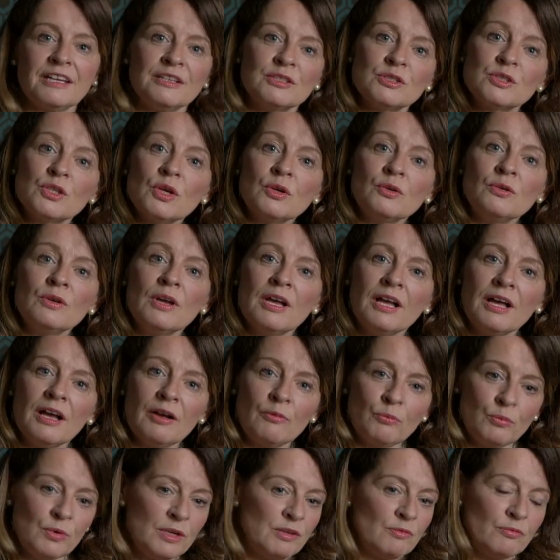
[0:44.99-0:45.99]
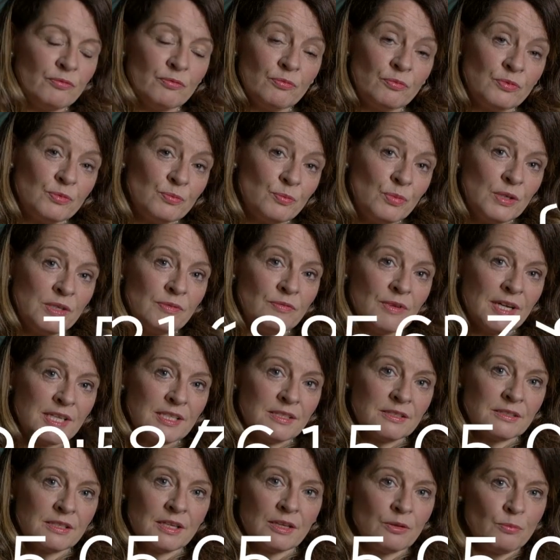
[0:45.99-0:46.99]
So we
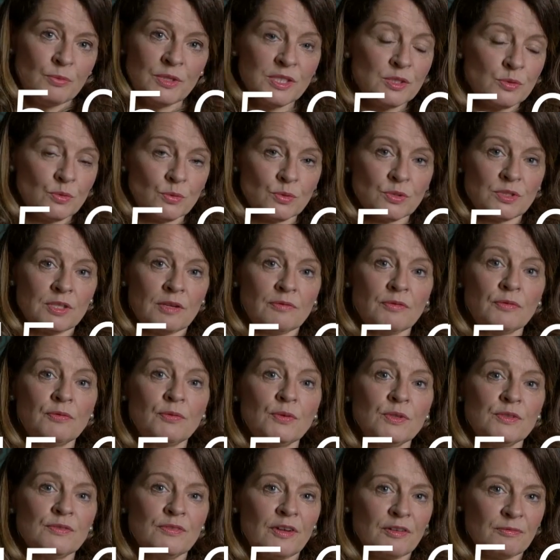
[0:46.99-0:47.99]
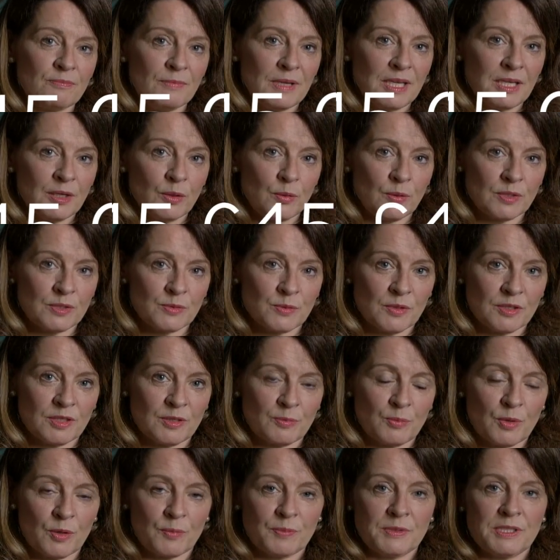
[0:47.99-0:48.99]
sourced over 45 million quid's worth
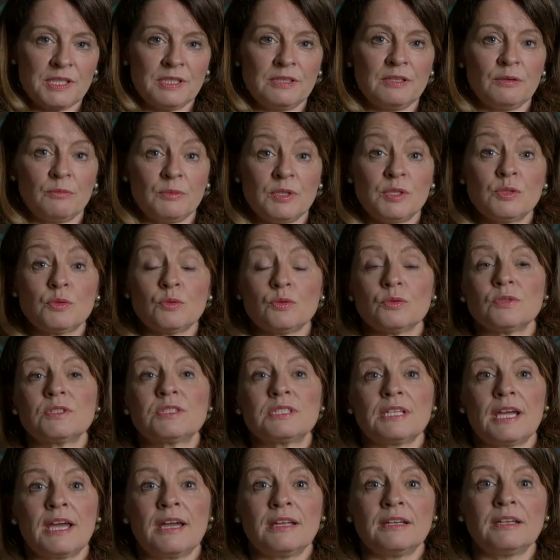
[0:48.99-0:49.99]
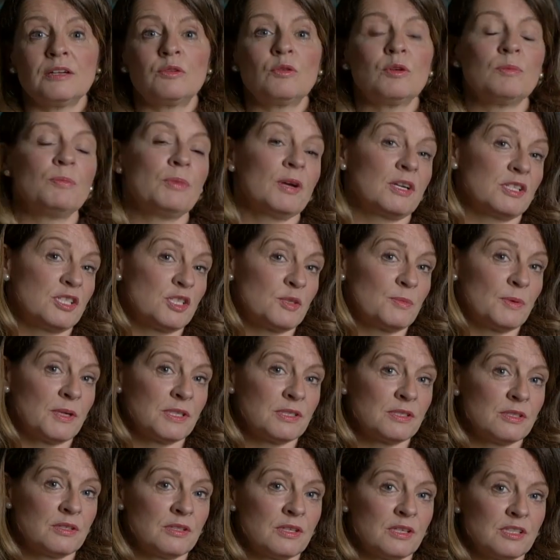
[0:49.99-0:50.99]
of property that we sourced at an agreed purchase
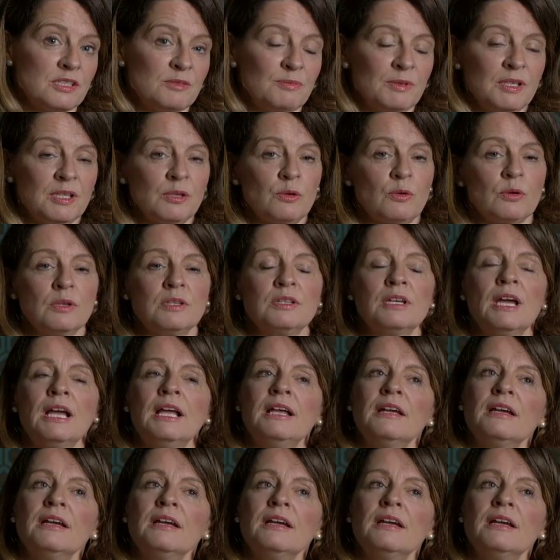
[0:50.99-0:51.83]
price of 30 million quid,